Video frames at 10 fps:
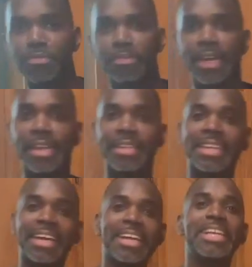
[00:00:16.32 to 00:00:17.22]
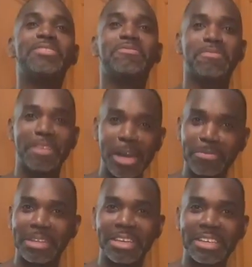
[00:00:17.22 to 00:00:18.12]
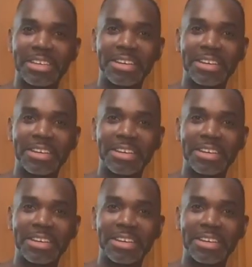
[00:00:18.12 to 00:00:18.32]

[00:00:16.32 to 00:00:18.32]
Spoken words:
Faith, and Family.